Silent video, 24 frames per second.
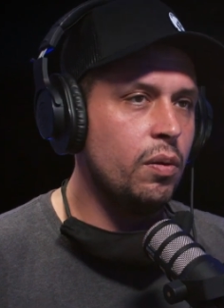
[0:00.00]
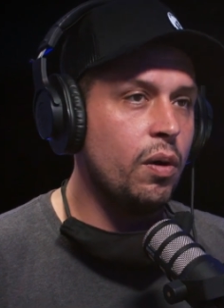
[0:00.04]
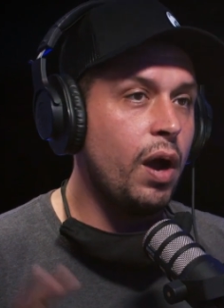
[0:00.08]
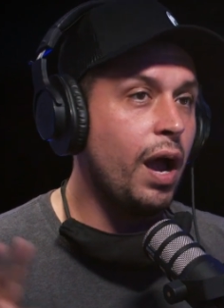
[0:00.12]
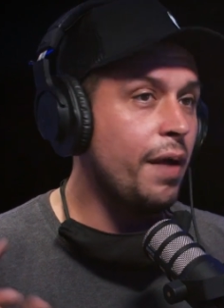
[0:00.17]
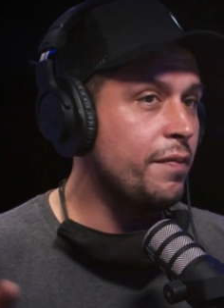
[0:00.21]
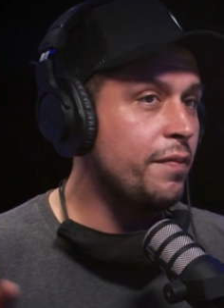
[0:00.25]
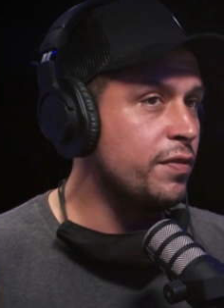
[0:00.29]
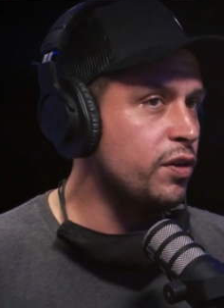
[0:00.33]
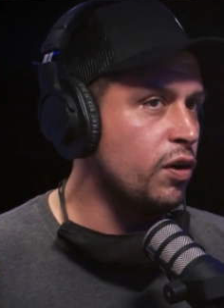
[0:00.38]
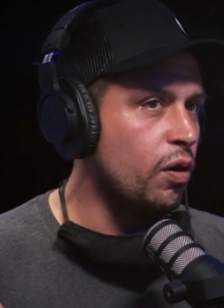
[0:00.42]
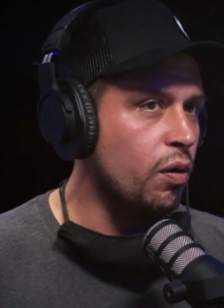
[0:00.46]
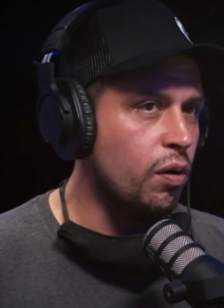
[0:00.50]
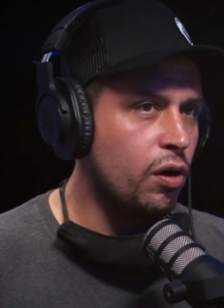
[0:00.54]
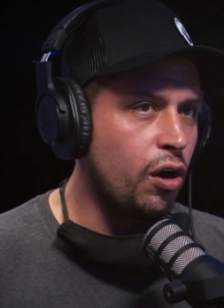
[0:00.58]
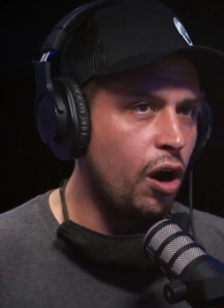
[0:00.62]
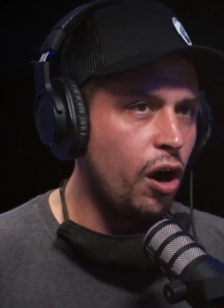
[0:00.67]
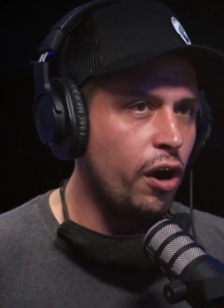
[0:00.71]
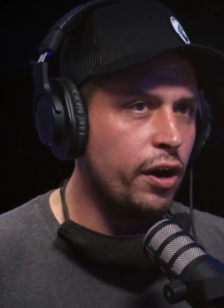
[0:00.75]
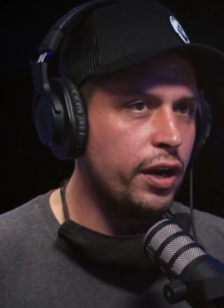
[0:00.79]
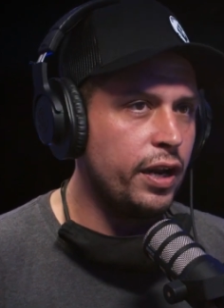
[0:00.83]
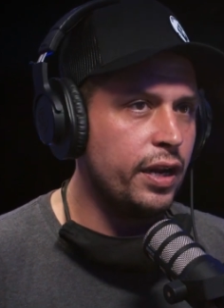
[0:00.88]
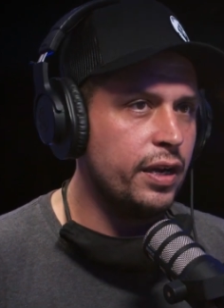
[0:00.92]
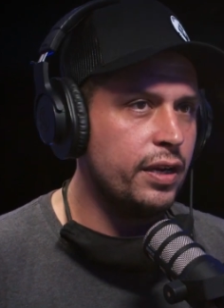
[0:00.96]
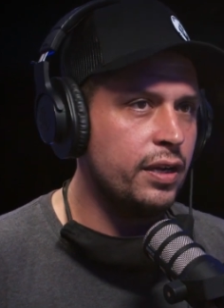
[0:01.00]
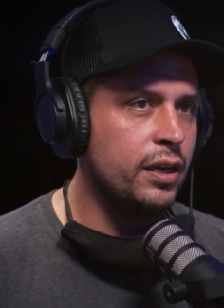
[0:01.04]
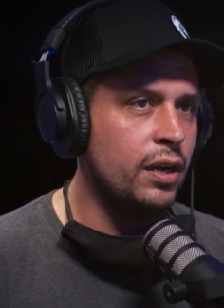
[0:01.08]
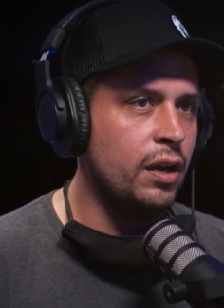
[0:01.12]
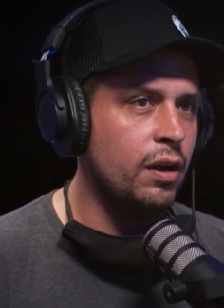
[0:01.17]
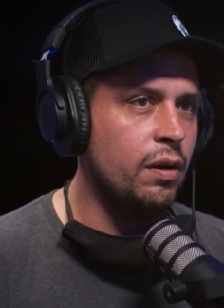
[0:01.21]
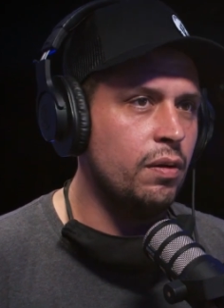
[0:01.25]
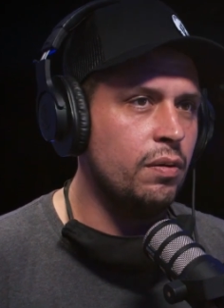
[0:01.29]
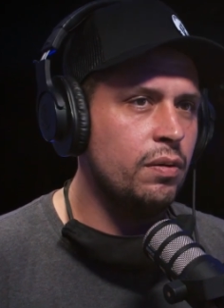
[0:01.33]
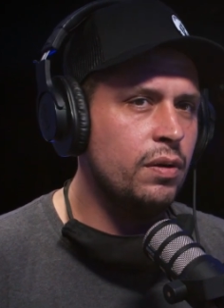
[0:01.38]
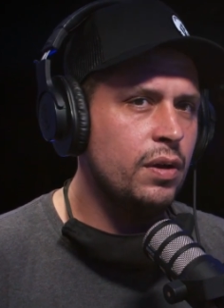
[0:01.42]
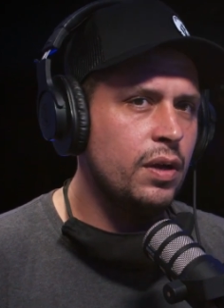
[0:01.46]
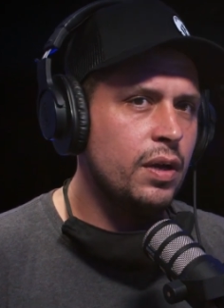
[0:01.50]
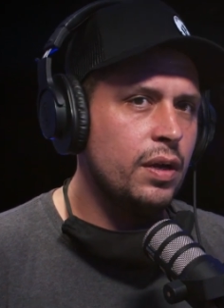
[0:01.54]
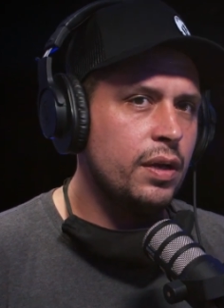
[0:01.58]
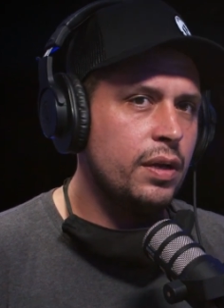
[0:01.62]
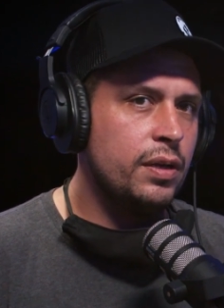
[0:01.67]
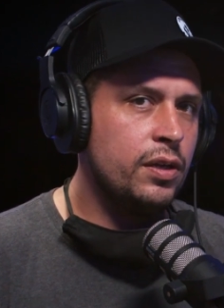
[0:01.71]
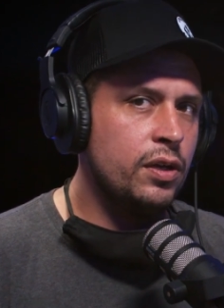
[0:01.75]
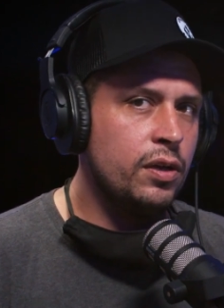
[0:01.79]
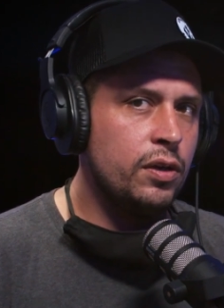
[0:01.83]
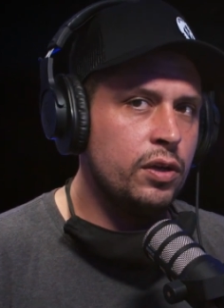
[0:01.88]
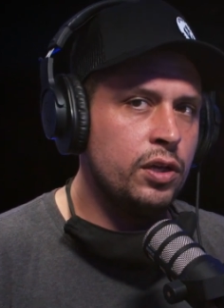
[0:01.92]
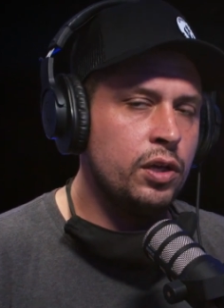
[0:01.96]
having your own garden.
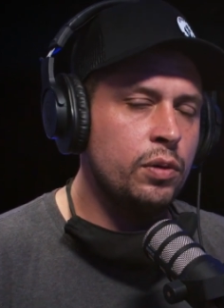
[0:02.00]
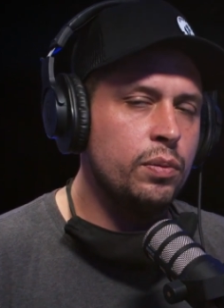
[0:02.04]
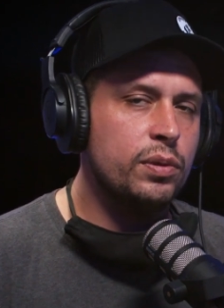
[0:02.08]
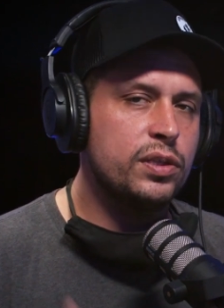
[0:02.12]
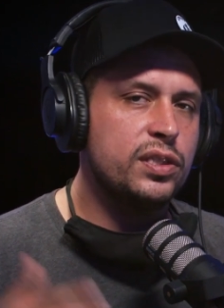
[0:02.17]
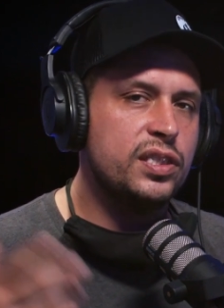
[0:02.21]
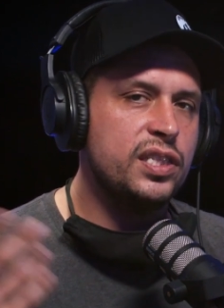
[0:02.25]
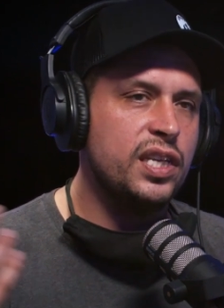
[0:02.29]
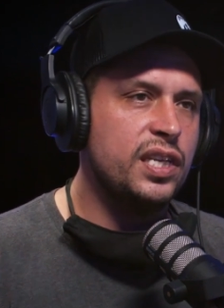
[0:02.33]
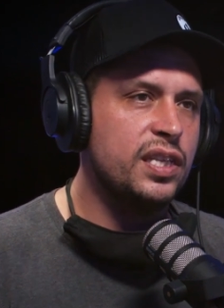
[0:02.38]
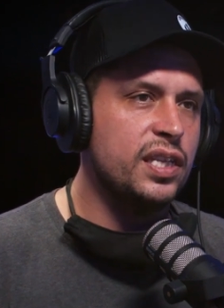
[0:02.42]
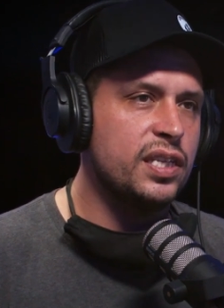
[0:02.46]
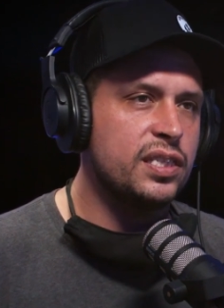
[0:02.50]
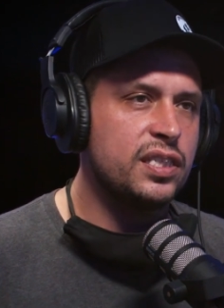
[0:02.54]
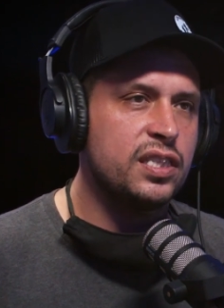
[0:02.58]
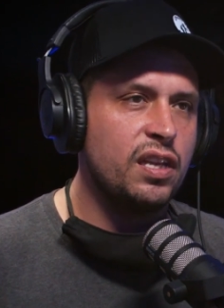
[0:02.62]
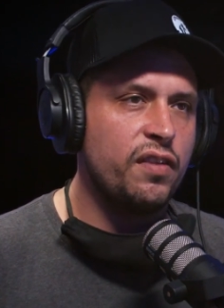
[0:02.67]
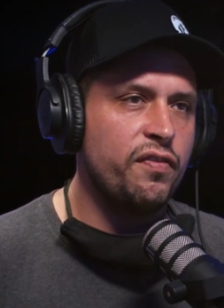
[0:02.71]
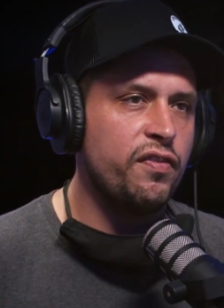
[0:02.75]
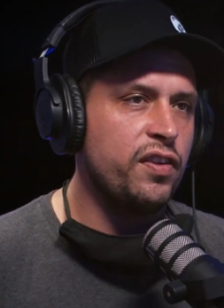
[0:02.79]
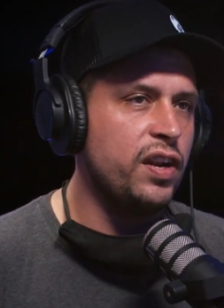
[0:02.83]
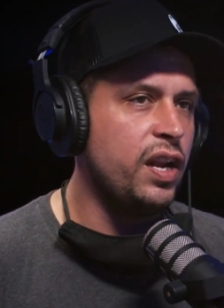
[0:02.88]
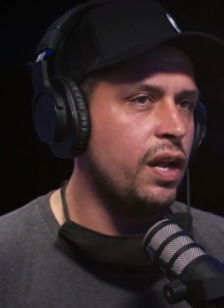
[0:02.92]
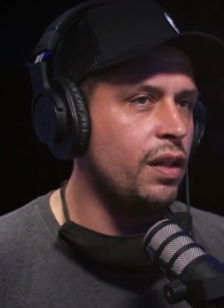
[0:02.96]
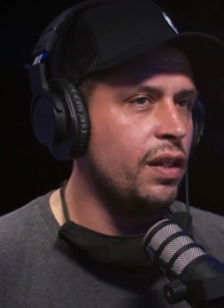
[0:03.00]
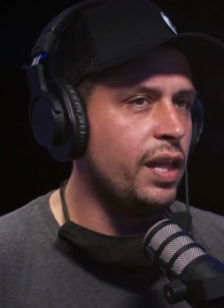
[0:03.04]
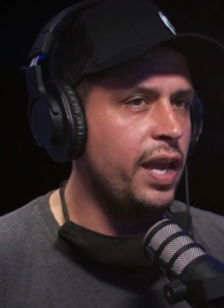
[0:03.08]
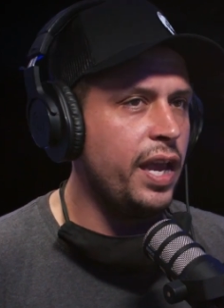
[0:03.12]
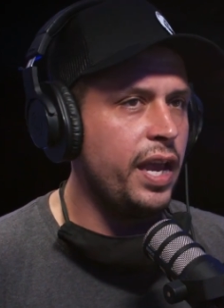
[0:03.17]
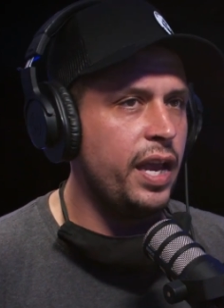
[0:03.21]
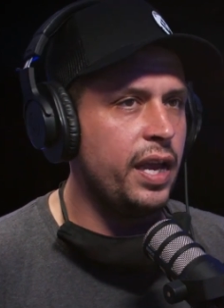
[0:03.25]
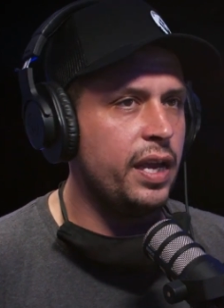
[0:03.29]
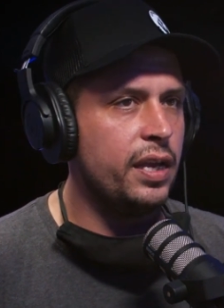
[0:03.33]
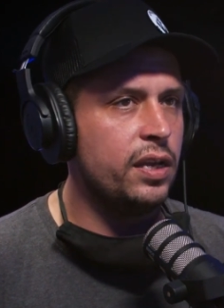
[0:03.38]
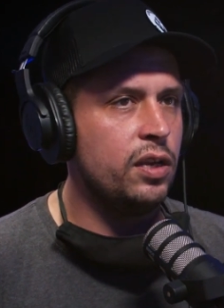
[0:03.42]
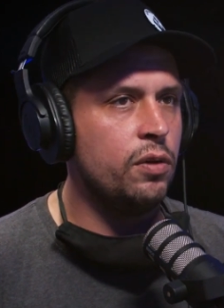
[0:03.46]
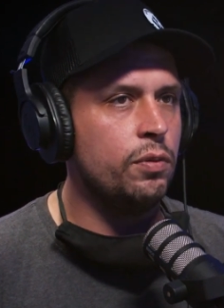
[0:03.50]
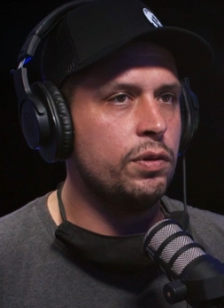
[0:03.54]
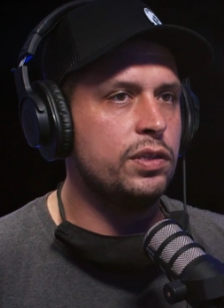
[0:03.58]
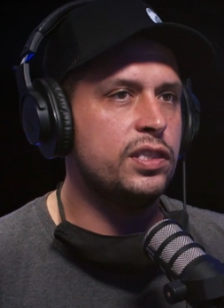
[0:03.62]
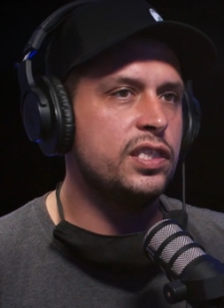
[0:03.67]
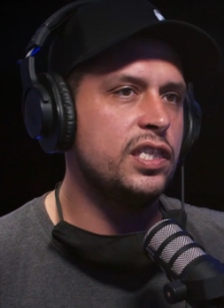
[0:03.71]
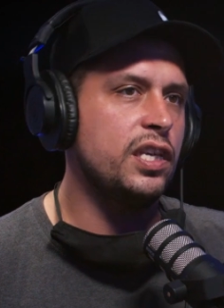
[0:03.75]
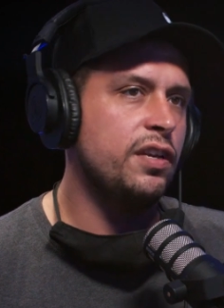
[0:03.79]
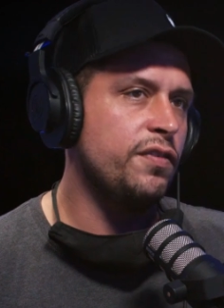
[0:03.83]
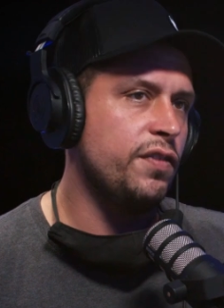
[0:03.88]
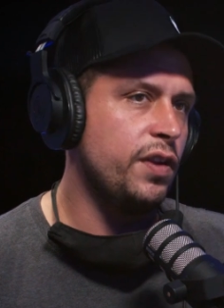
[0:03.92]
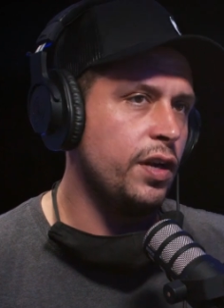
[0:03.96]
You would see this stuff in LA, you would
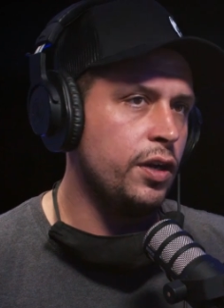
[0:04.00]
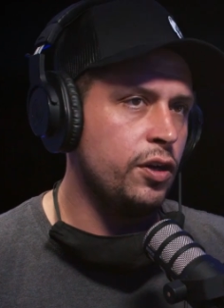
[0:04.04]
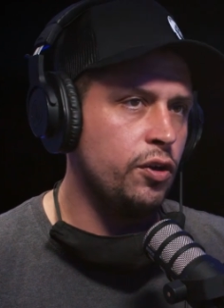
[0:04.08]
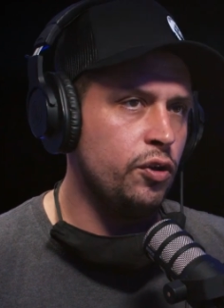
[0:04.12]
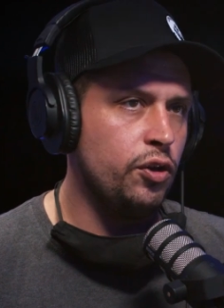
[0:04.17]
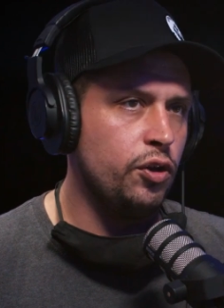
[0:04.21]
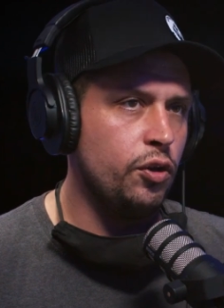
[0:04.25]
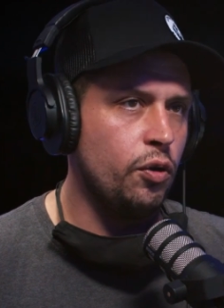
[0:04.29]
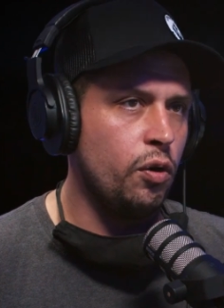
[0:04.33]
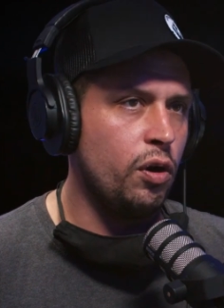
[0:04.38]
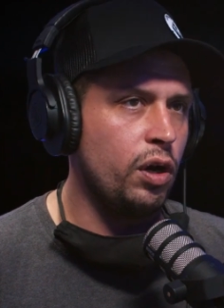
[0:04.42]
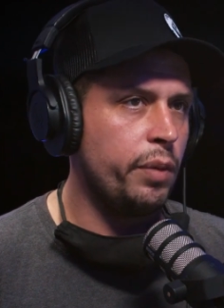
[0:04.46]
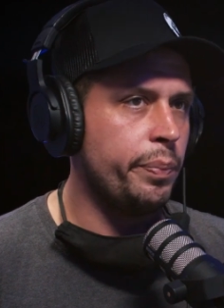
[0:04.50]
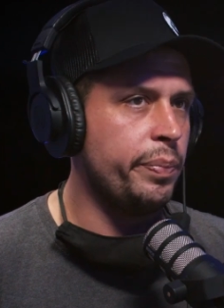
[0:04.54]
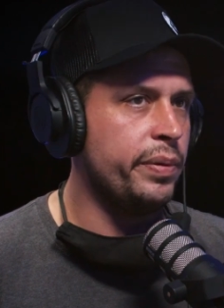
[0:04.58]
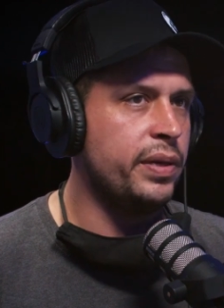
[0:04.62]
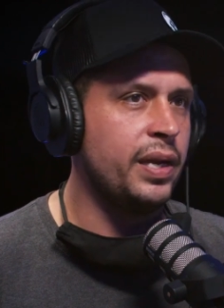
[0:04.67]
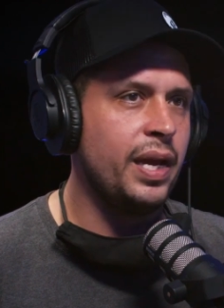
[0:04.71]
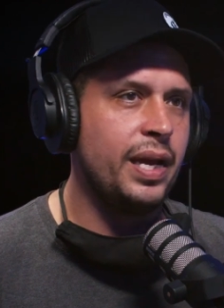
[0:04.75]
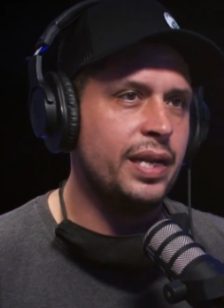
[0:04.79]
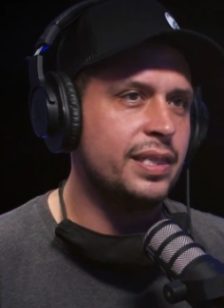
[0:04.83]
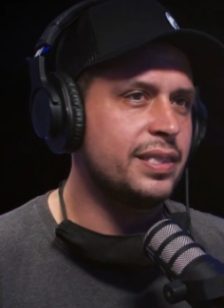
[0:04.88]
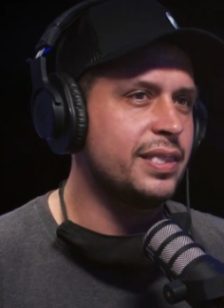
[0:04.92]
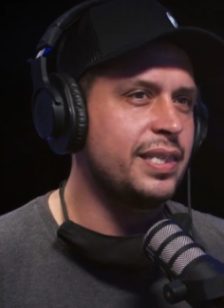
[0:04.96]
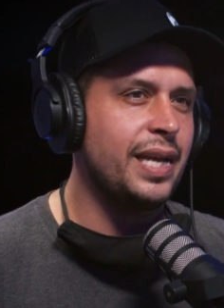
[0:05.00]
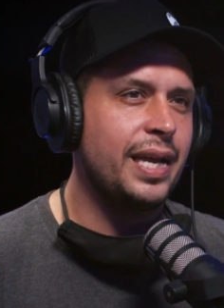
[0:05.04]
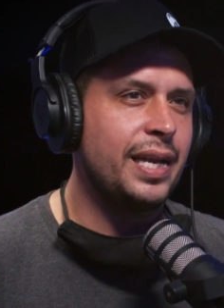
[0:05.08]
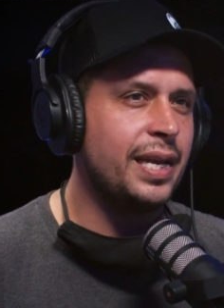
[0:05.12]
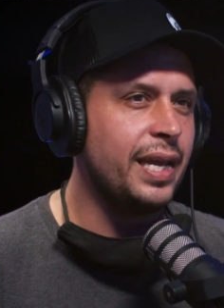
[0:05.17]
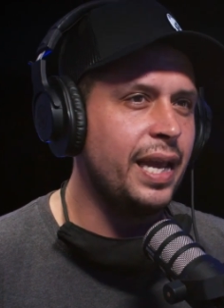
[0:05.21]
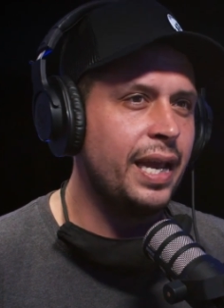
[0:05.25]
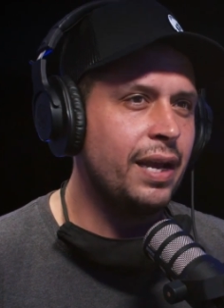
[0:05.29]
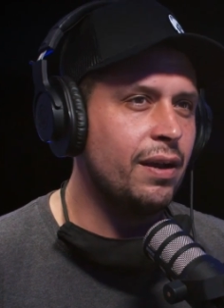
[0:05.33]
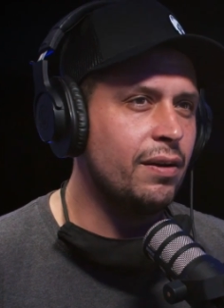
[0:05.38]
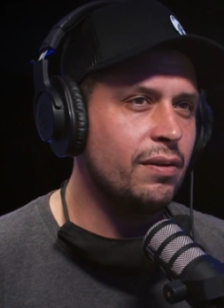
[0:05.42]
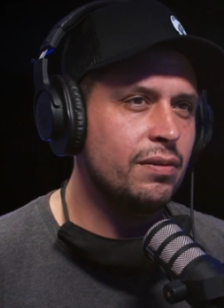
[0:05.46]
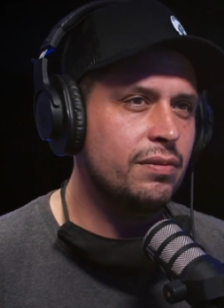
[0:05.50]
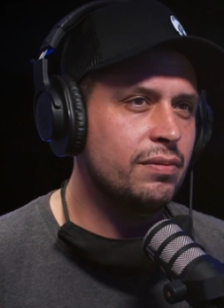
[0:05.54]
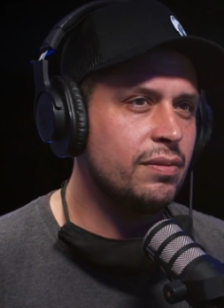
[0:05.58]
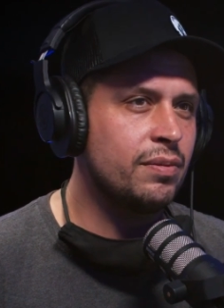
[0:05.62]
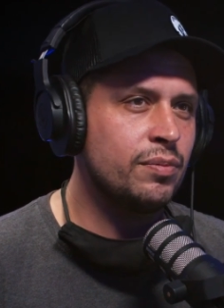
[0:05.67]
see it in New York, but not in San Diego.